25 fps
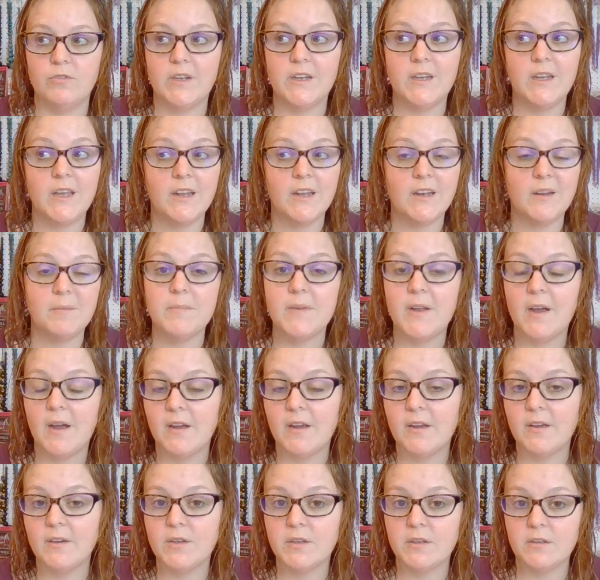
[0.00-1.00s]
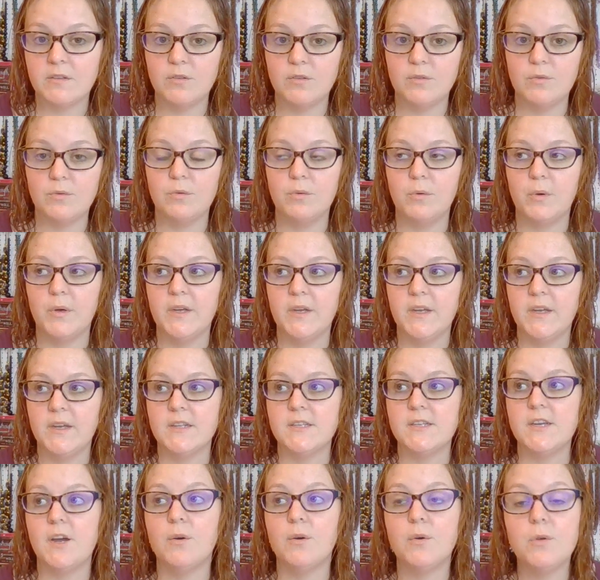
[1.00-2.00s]
And again, I'm not going to
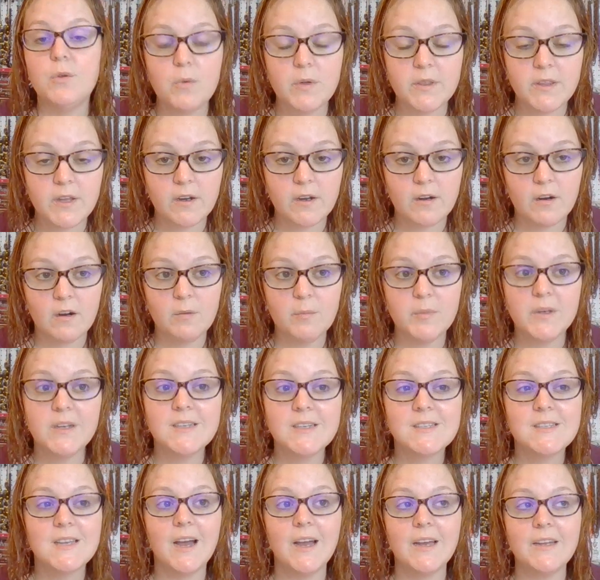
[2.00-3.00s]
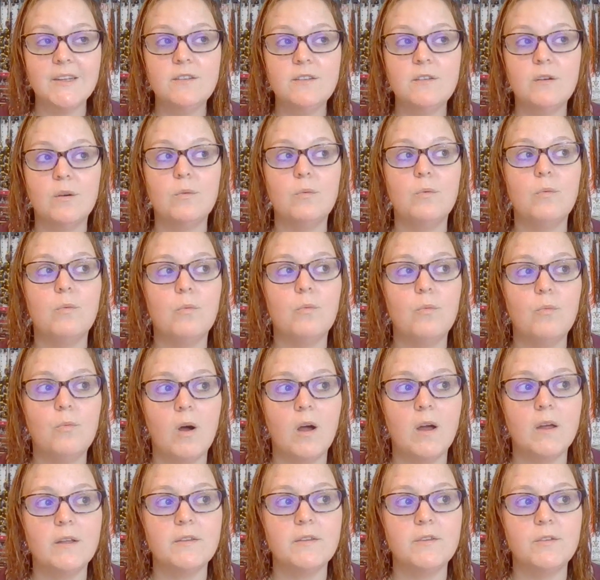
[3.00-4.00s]
tell you what they are because I don't
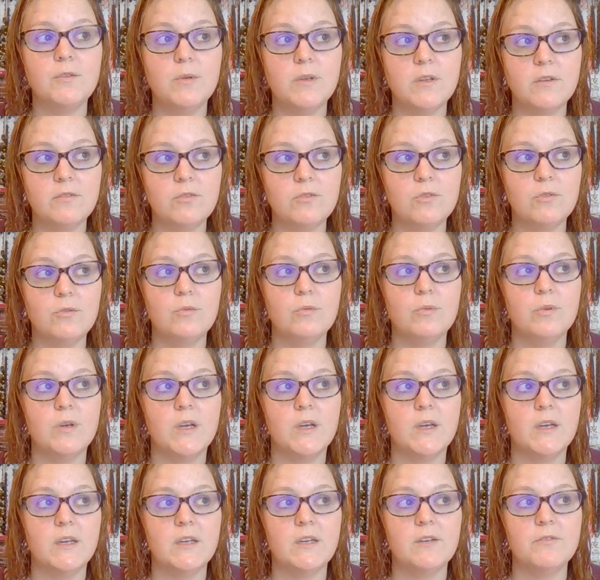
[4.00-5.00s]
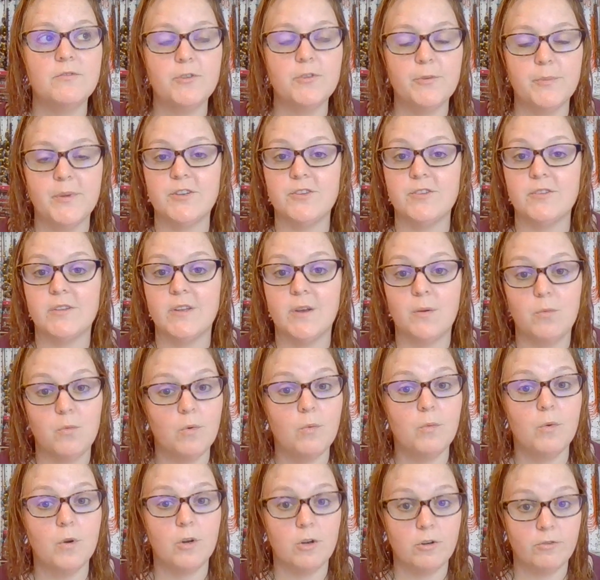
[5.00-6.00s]
want to give you information that
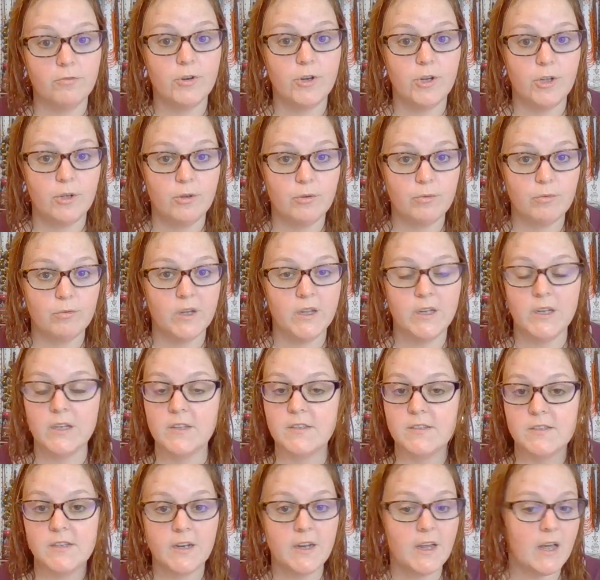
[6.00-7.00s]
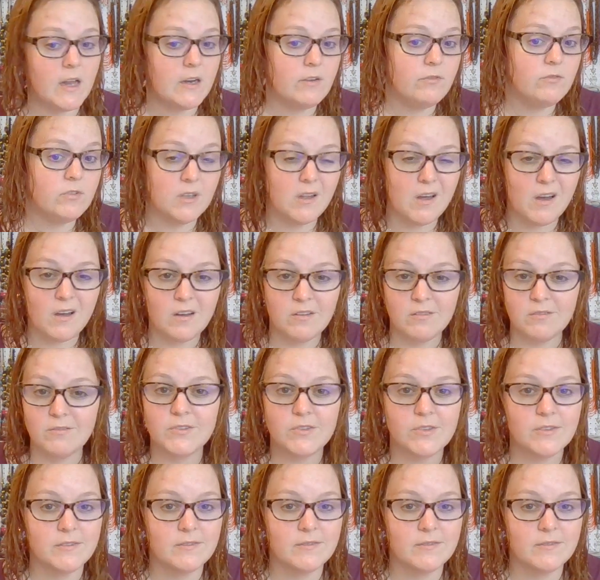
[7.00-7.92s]
won't work for you. And it's done out of love.